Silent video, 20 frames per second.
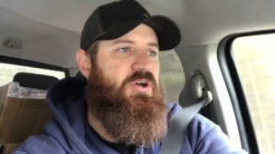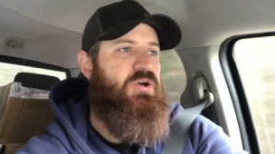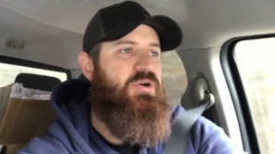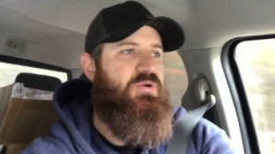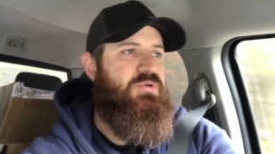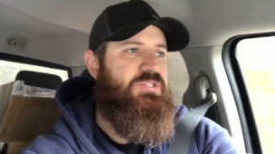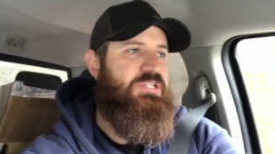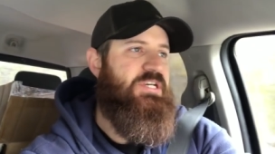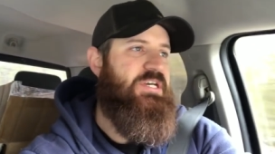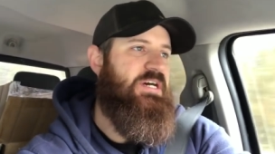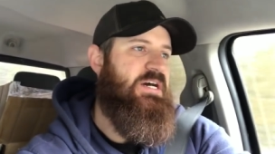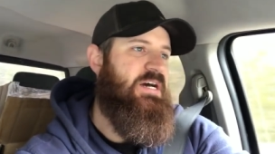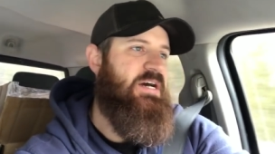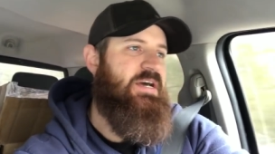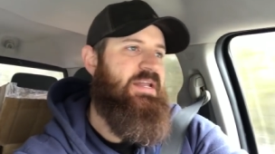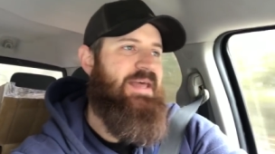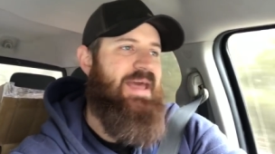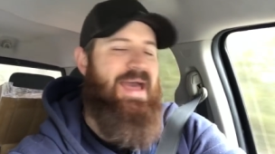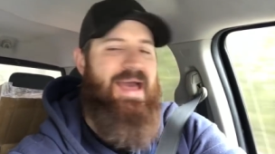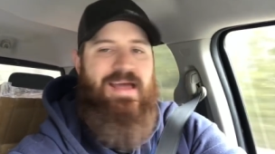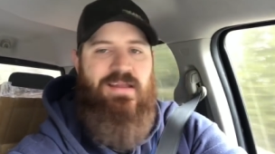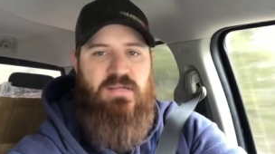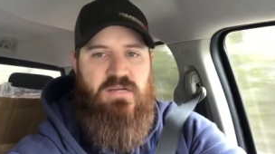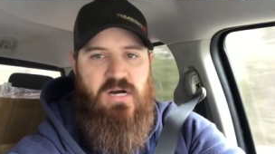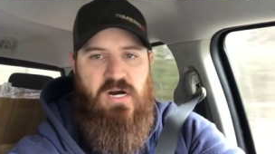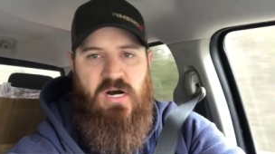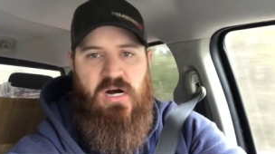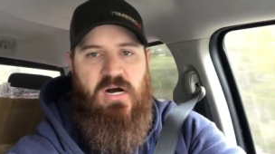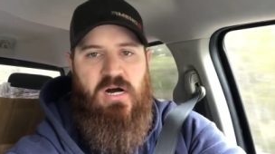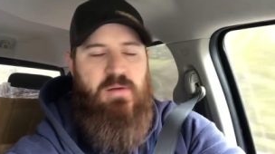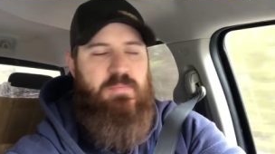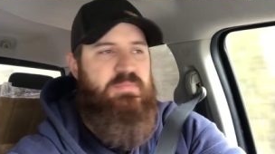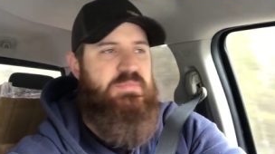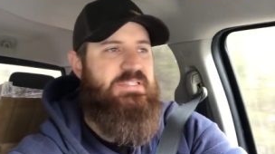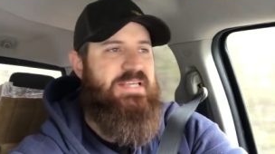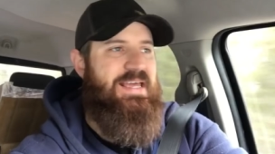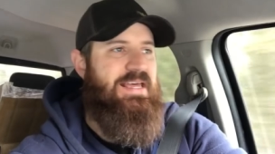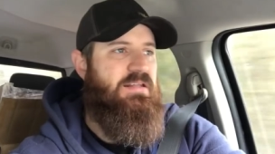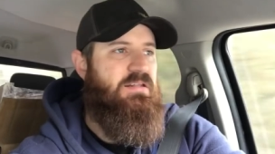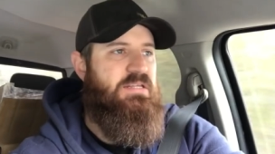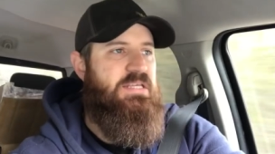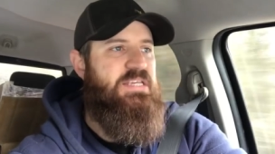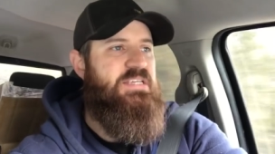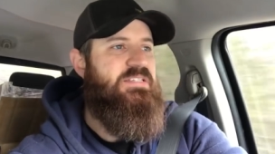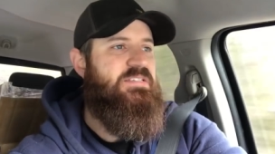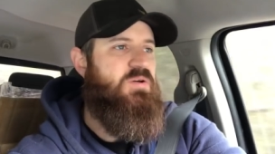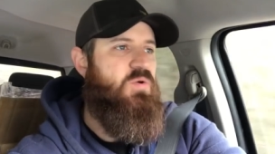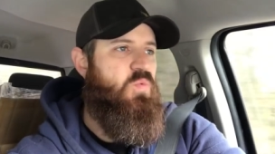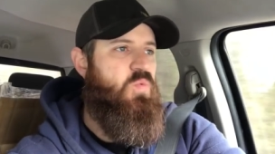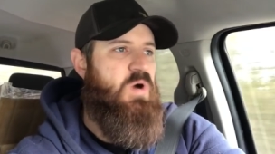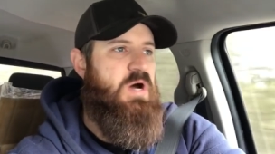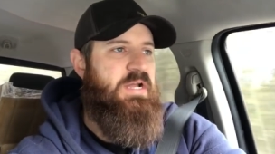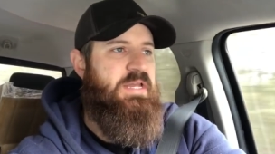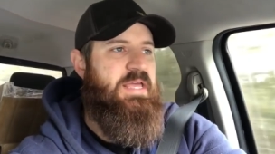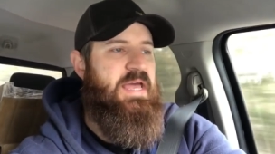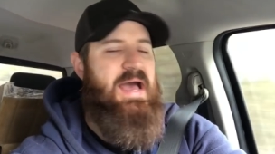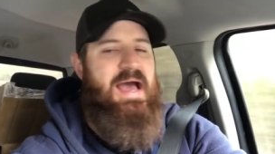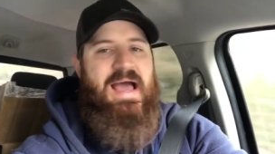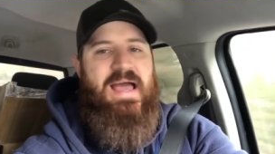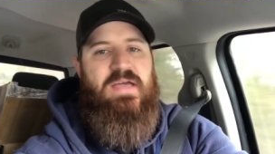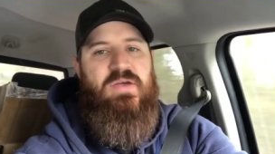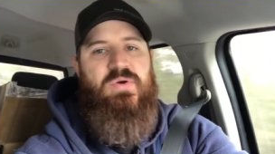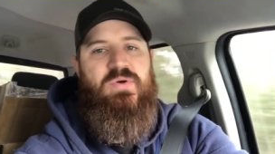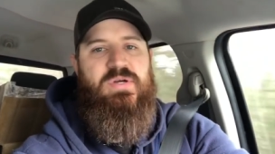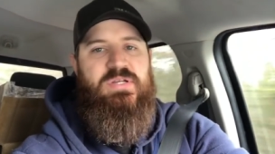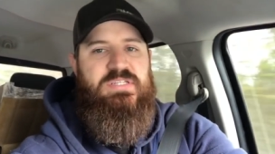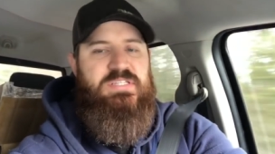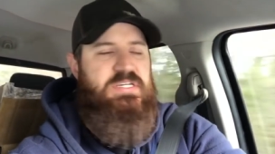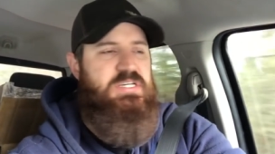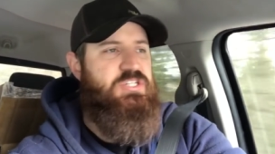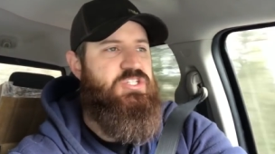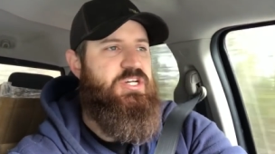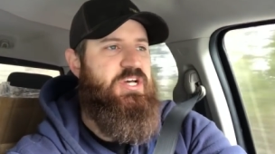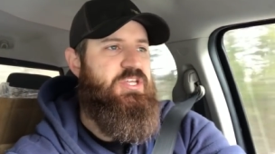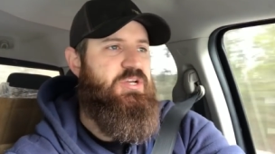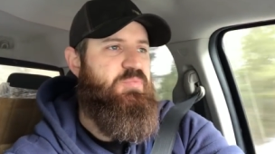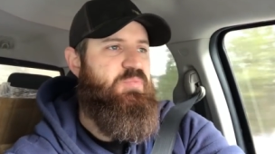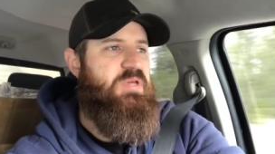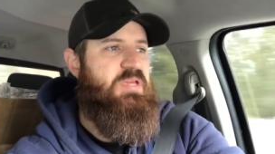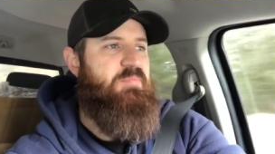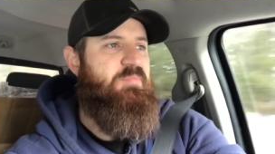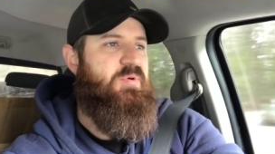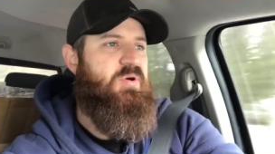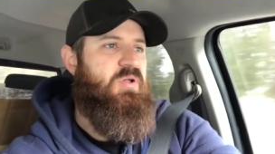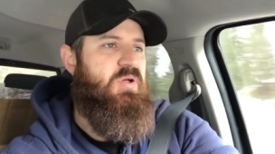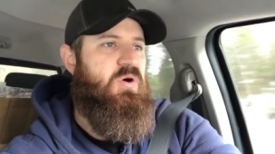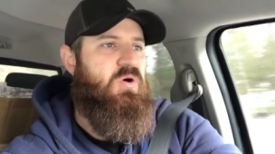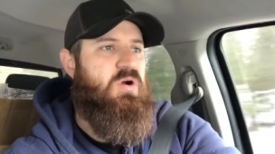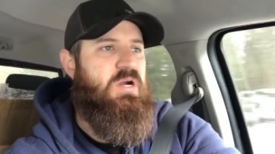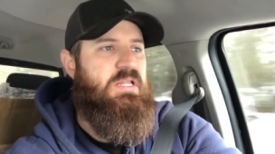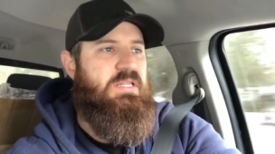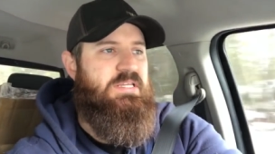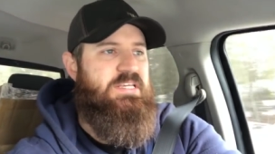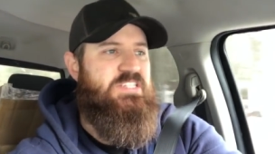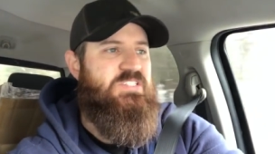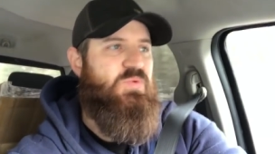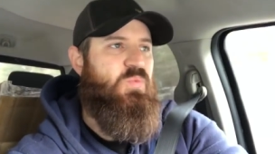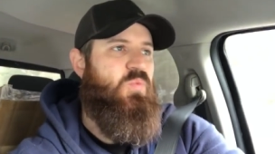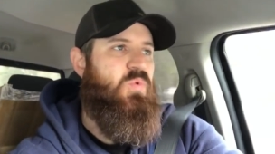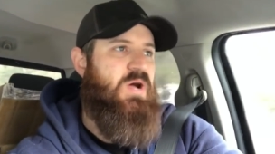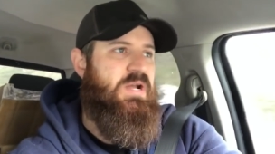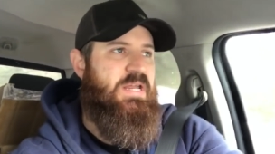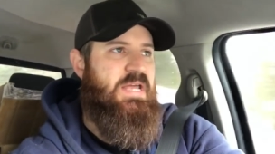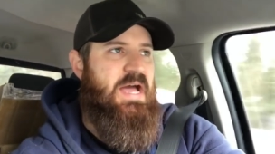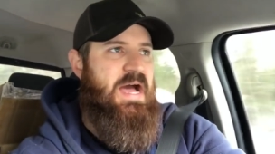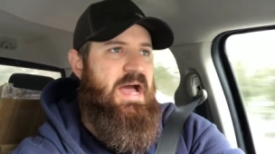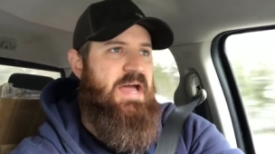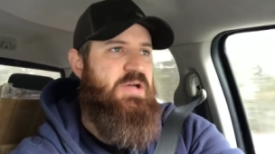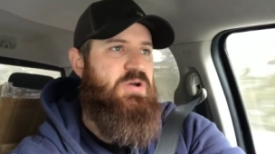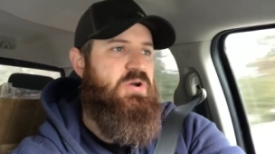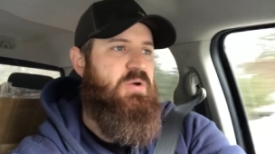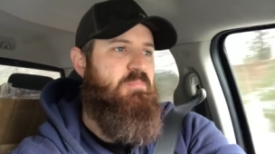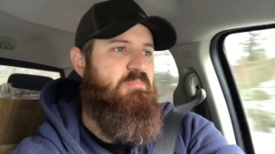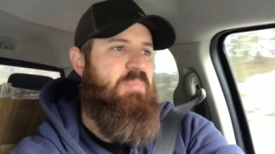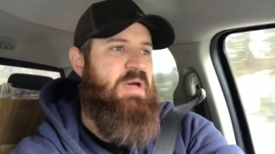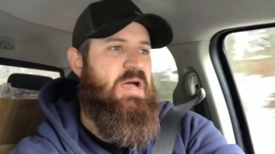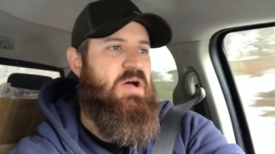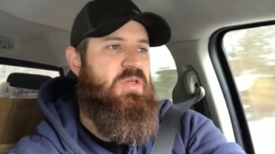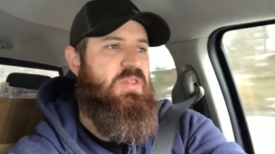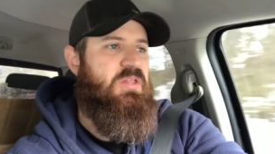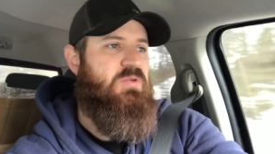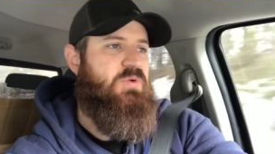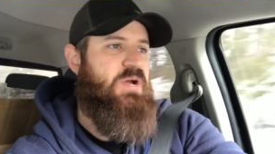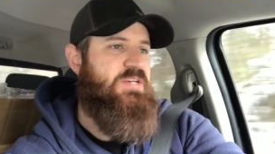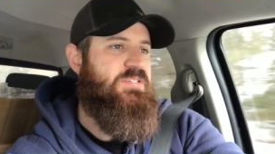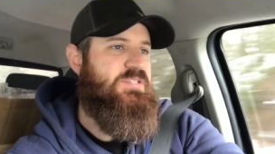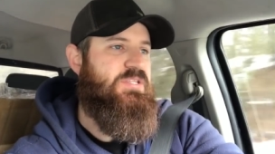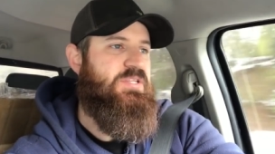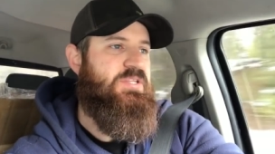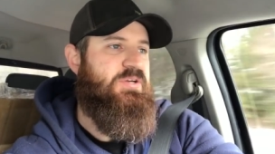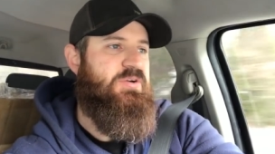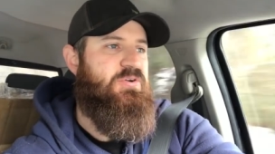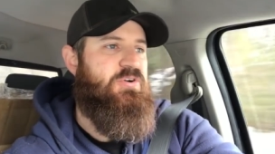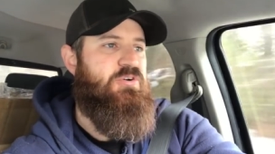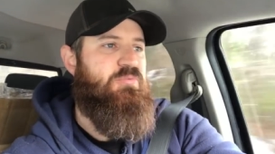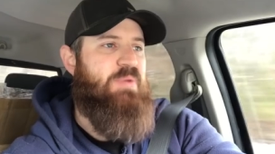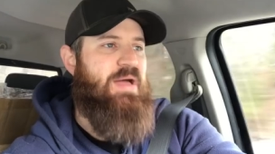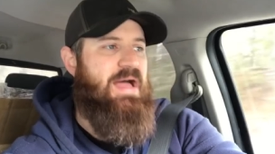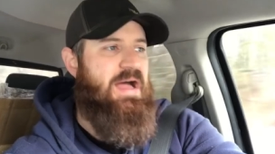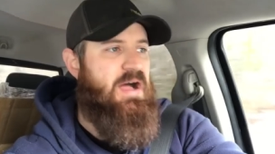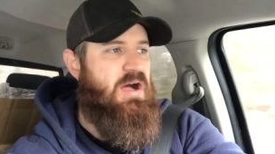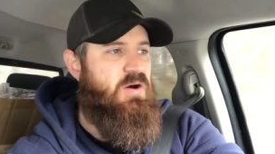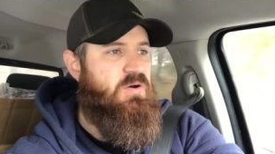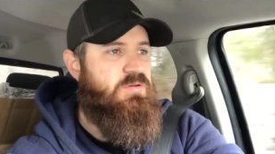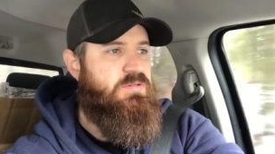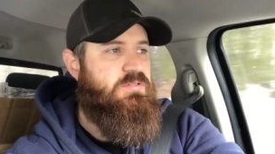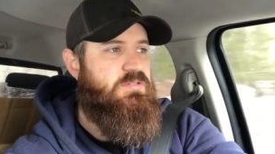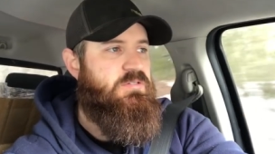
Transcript: who's good at comms, at least one guy who can teach other people, or at least one guy who can bail the rest of the group out